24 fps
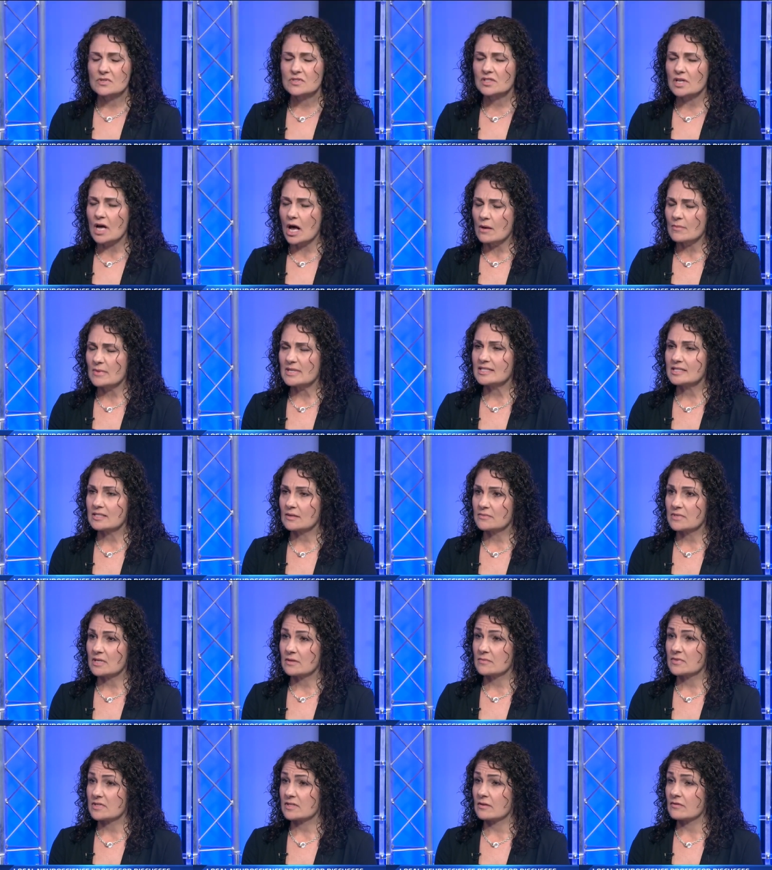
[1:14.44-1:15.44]
common
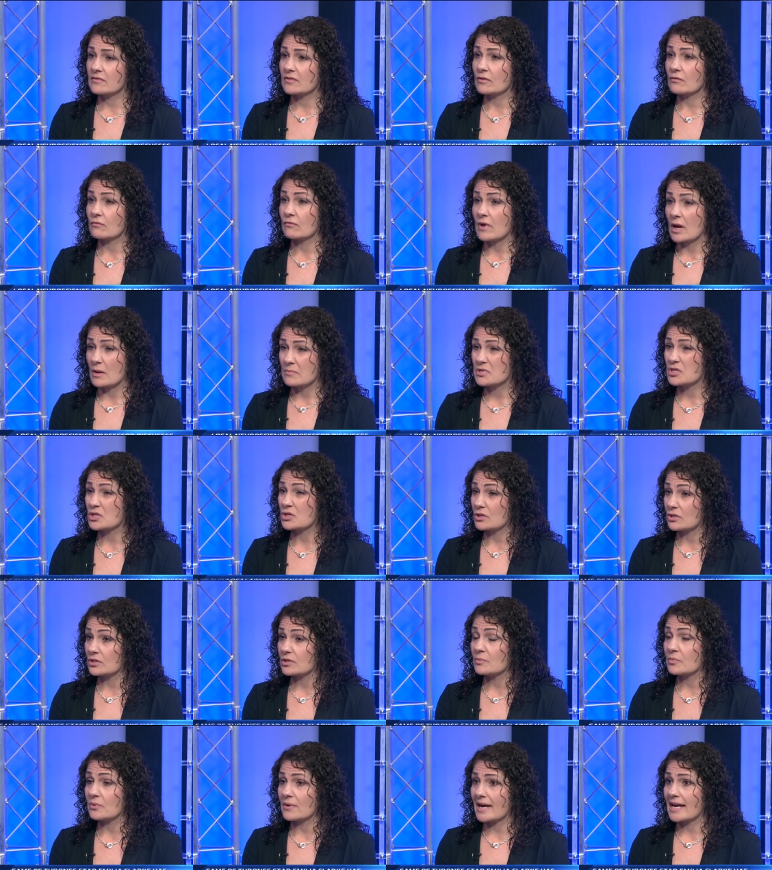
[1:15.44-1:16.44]
symptoms of a
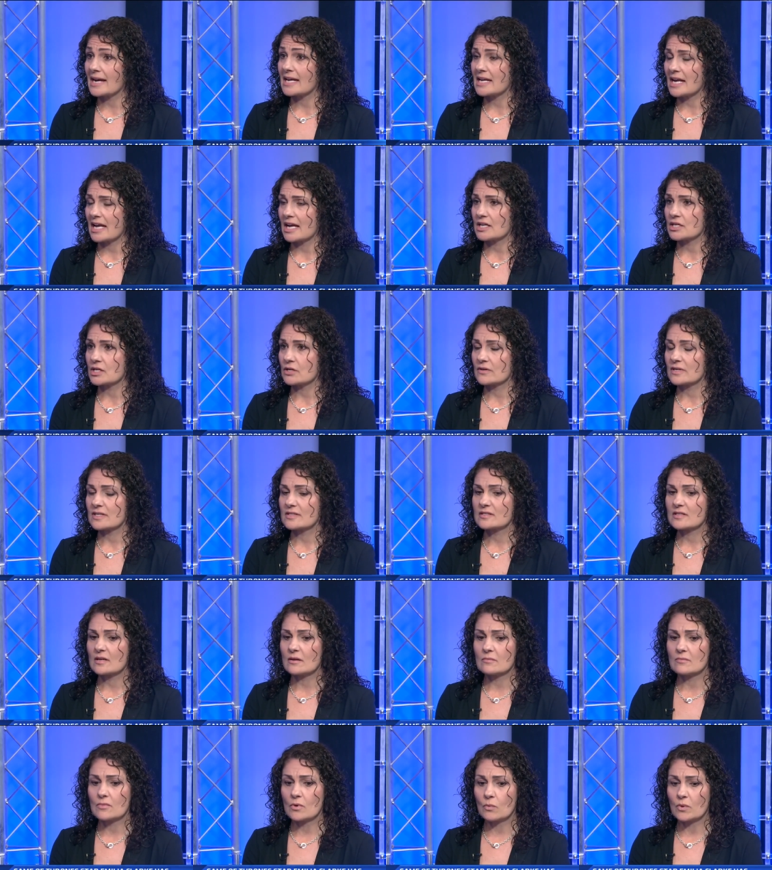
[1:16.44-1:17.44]
ruptured brain
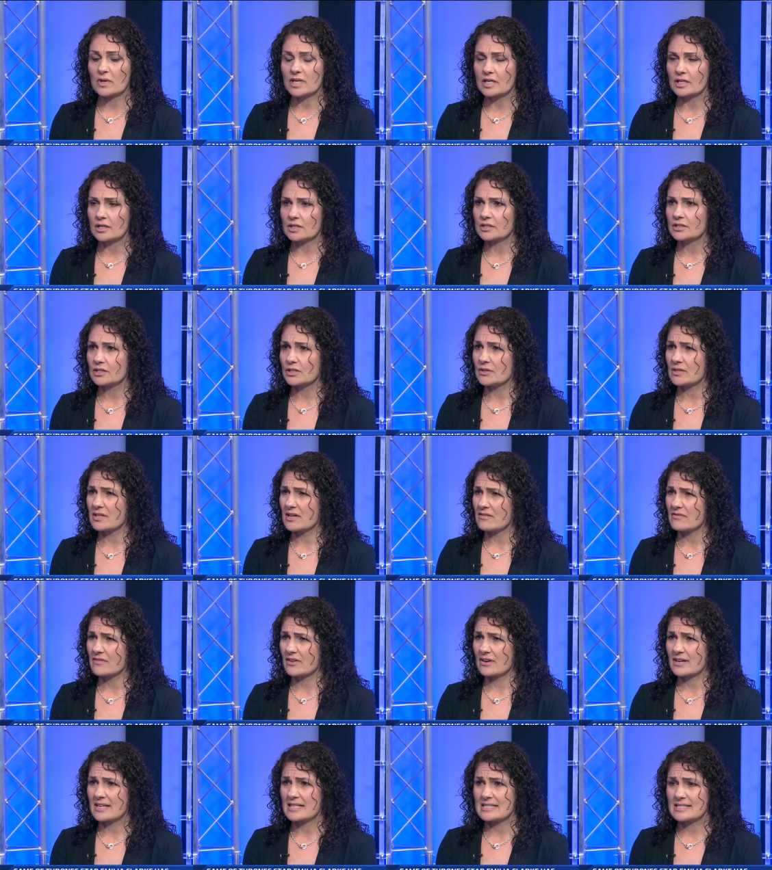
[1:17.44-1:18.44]
aneurysm would include a
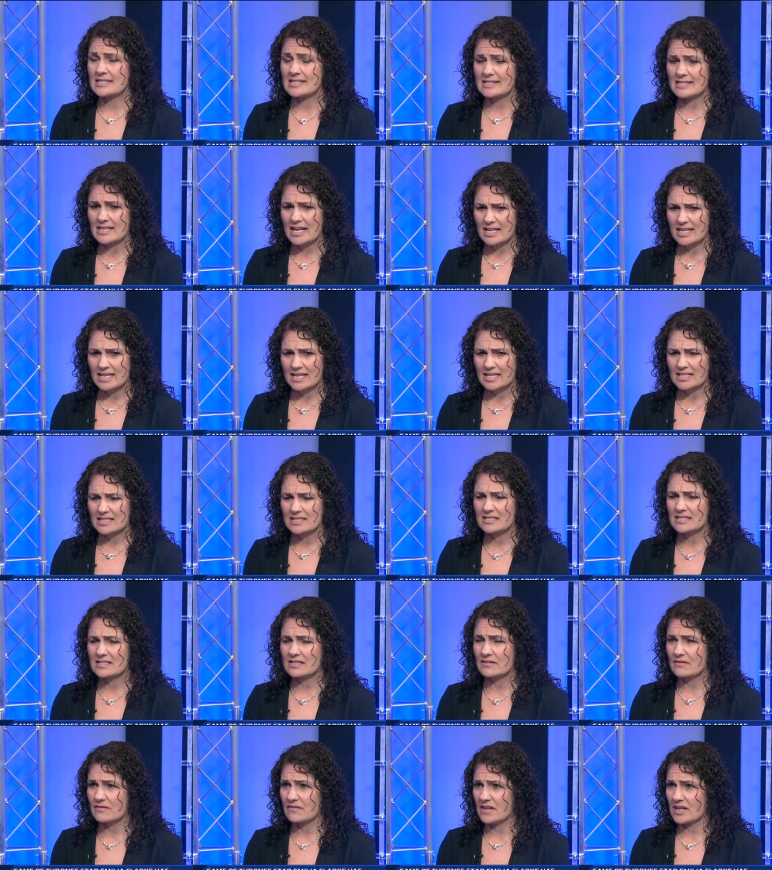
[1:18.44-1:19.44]
very sudden,
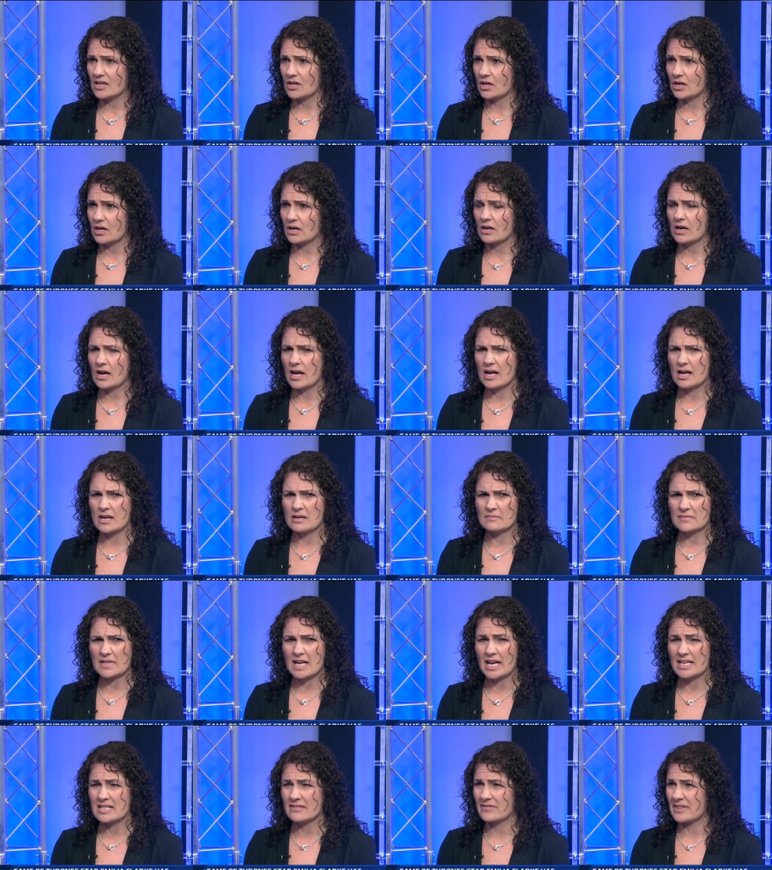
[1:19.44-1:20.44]
severe, um,
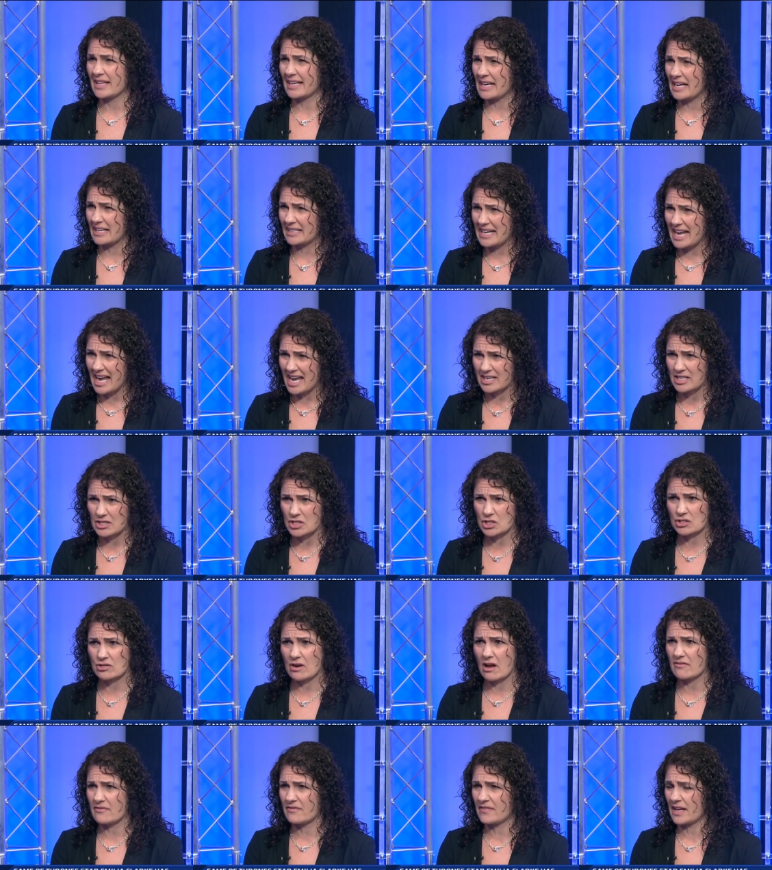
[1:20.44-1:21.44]
kind of like a
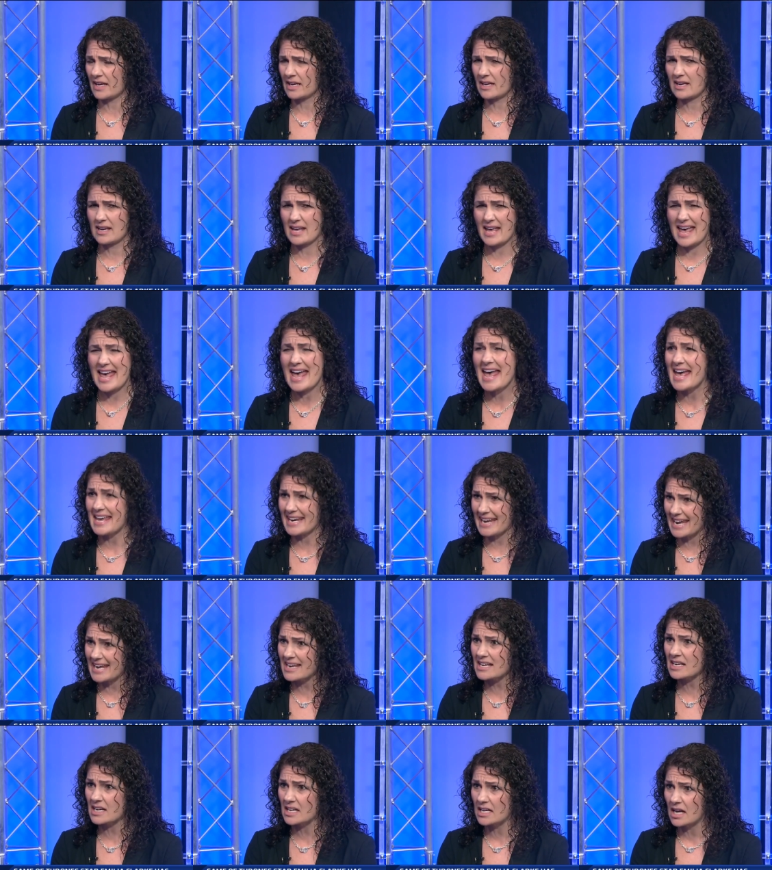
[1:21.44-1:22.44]
catastrophic
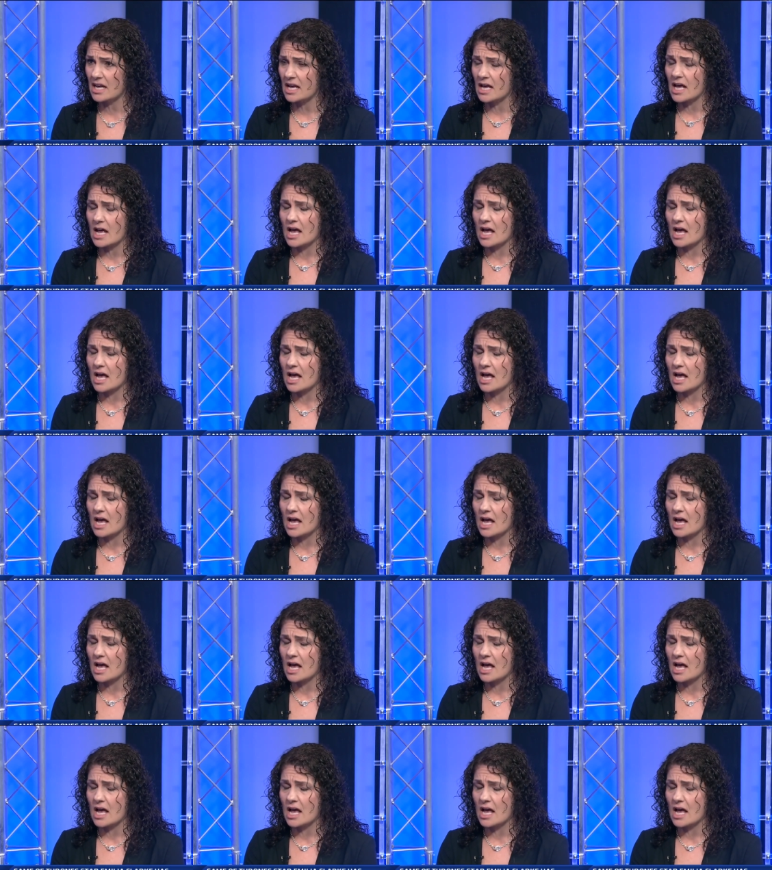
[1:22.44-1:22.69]
headache.